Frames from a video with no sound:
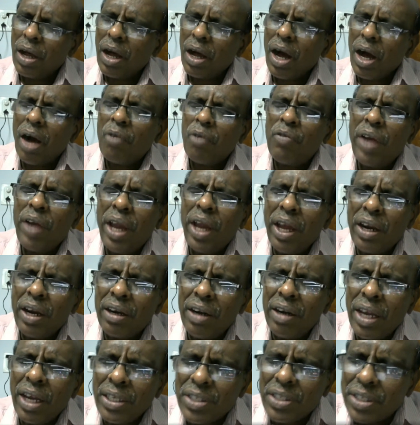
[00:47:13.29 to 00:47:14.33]

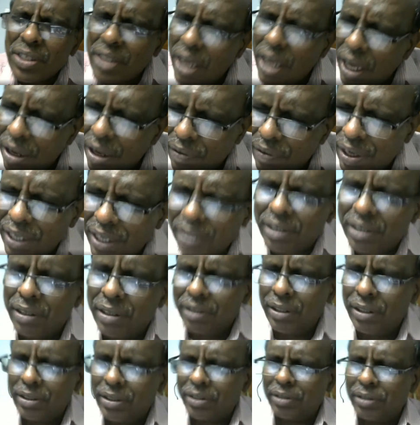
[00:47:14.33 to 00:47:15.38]
awareness they have
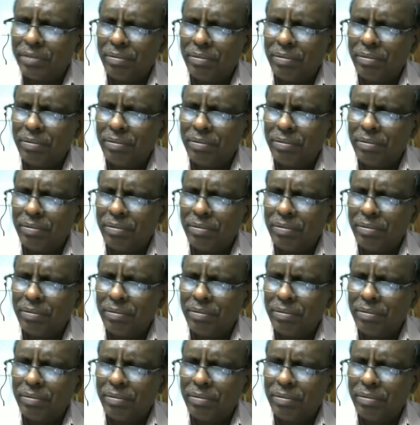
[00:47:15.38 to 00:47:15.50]
entered,